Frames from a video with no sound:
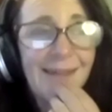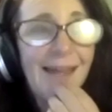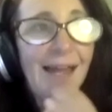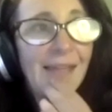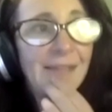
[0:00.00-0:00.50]

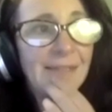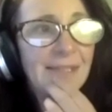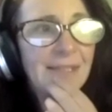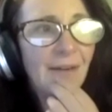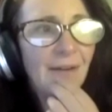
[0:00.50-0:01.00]
and
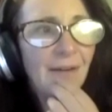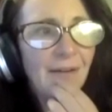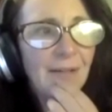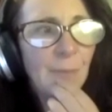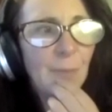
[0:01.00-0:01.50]

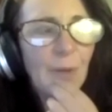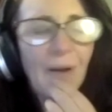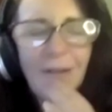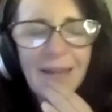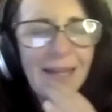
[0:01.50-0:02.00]
I
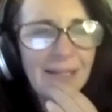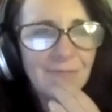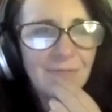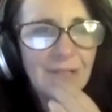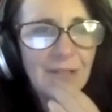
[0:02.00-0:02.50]

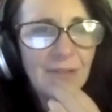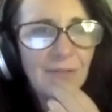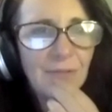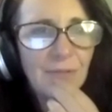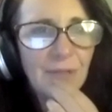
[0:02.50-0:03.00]
hadn't really
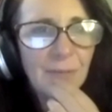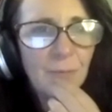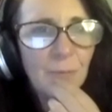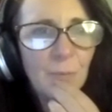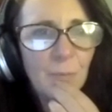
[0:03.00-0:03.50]
thought it
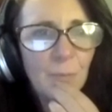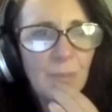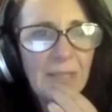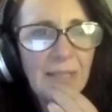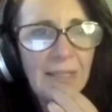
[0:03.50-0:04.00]
would
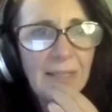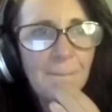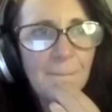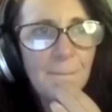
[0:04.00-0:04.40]
be,